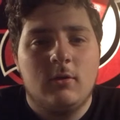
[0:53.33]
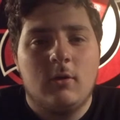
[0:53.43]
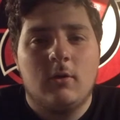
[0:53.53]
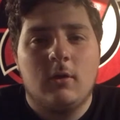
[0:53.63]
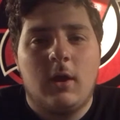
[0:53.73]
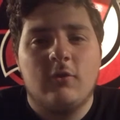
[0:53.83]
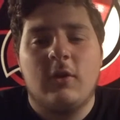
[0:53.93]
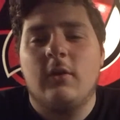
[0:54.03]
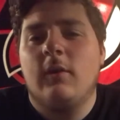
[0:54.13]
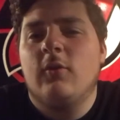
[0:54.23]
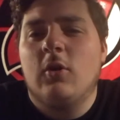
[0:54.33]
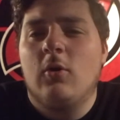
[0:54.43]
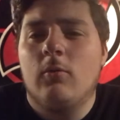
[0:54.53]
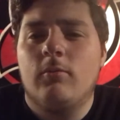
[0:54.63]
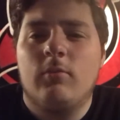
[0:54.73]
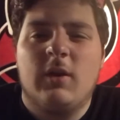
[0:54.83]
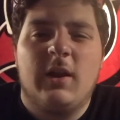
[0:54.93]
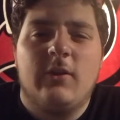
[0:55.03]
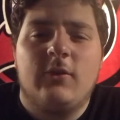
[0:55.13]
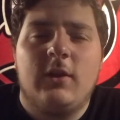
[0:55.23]
Actually, I don't even know what
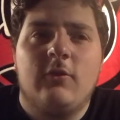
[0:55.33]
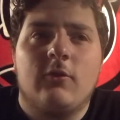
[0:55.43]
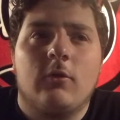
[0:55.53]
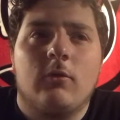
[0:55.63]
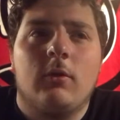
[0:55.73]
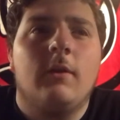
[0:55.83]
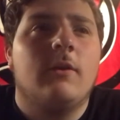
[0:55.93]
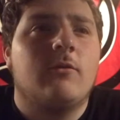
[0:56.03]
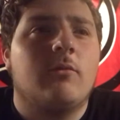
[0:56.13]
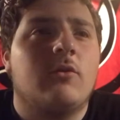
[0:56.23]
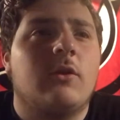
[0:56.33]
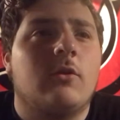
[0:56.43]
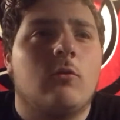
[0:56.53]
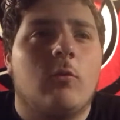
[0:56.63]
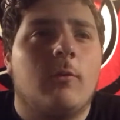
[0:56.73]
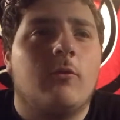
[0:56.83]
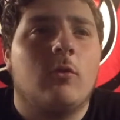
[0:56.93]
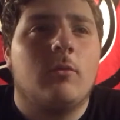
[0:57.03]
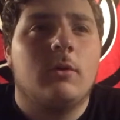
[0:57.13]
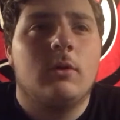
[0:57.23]
kind of stages are in this particular Warped
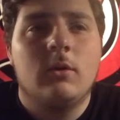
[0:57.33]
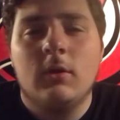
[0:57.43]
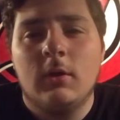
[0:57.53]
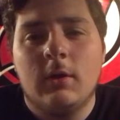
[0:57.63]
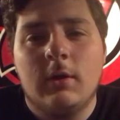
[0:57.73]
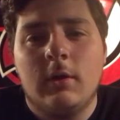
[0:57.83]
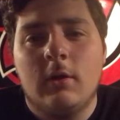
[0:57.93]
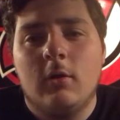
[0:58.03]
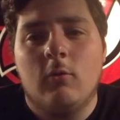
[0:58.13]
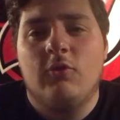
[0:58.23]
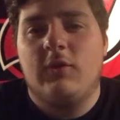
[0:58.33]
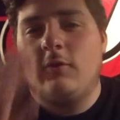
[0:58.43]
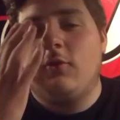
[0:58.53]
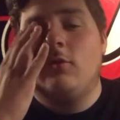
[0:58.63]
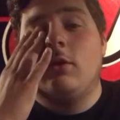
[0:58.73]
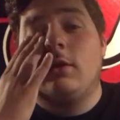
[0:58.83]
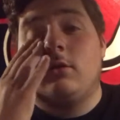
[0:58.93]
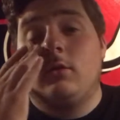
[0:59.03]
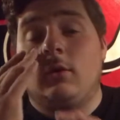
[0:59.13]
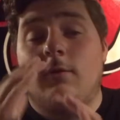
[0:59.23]
Tour, but let's leave it to, like,
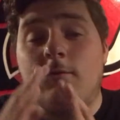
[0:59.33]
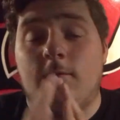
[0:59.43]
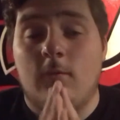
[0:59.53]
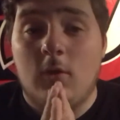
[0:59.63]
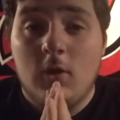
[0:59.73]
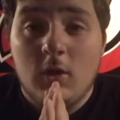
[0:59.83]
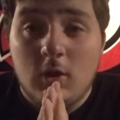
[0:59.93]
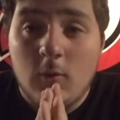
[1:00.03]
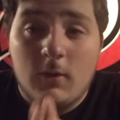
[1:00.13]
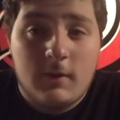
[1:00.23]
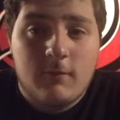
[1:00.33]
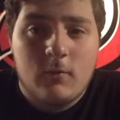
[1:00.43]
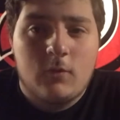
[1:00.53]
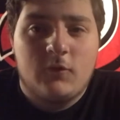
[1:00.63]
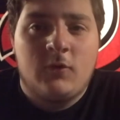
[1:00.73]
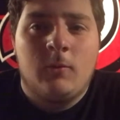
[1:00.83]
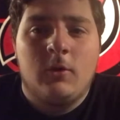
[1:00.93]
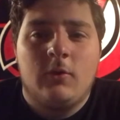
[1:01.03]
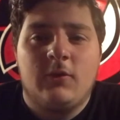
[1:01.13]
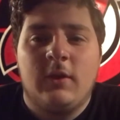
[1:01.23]
if you want to get front row for someone,
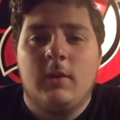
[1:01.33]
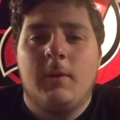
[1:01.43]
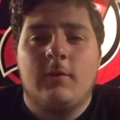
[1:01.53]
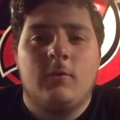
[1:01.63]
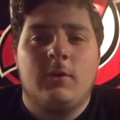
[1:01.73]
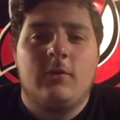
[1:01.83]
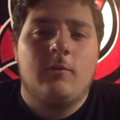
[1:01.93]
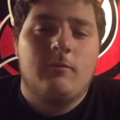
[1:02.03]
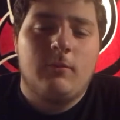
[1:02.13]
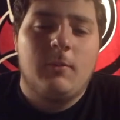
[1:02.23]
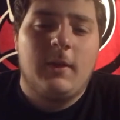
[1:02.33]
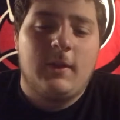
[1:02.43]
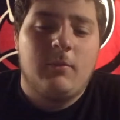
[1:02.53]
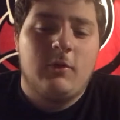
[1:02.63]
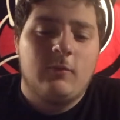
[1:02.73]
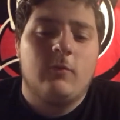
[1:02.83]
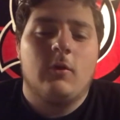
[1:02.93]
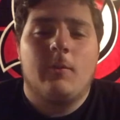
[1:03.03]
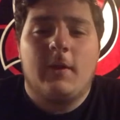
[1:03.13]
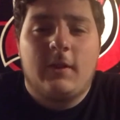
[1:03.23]
don't stand in the back for the band that plays before
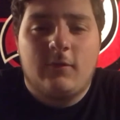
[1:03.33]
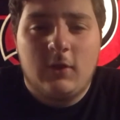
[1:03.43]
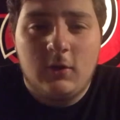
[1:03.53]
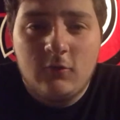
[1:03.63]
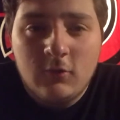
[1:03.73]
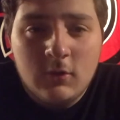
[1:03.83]
them on that stage,